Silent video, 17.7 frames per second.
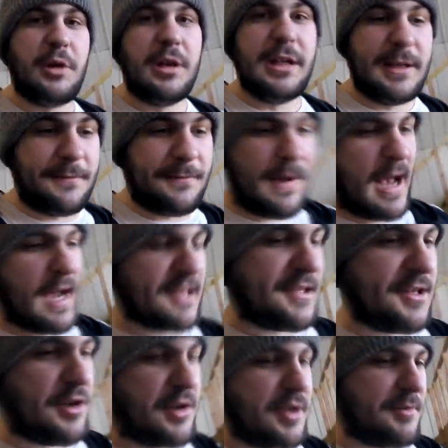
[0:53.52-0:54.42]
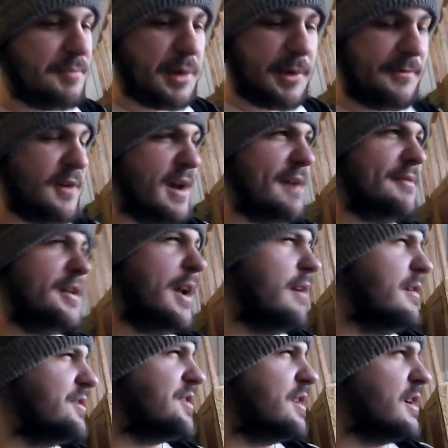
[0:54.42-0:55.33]
really fast. So you can put five
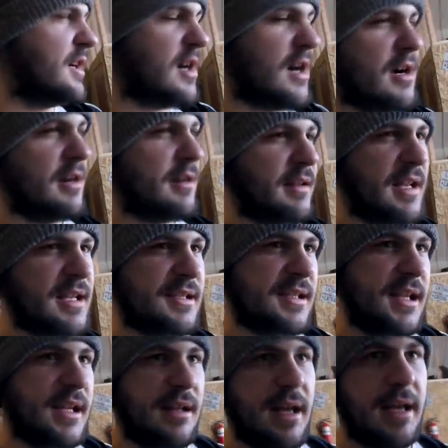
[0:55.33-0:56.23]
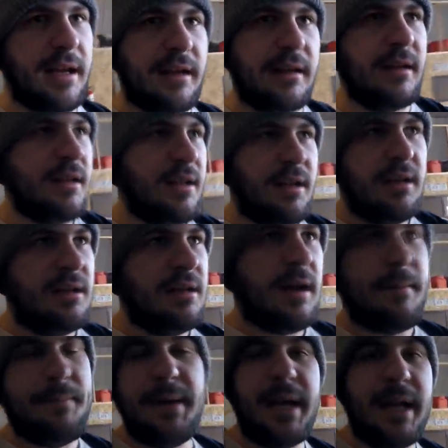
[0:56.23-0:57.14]
gallons in a car in less than like
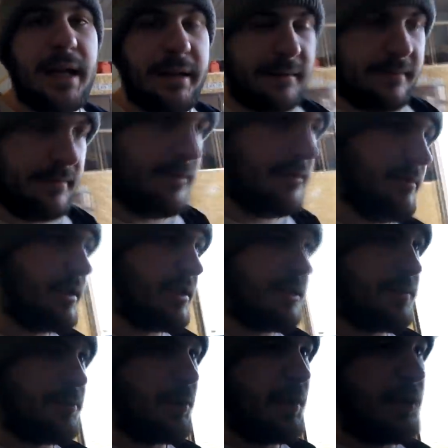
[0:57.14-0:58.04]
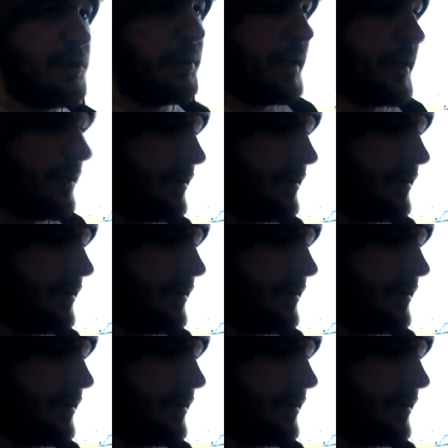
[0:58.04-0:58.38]
a minute, which is pretty quick.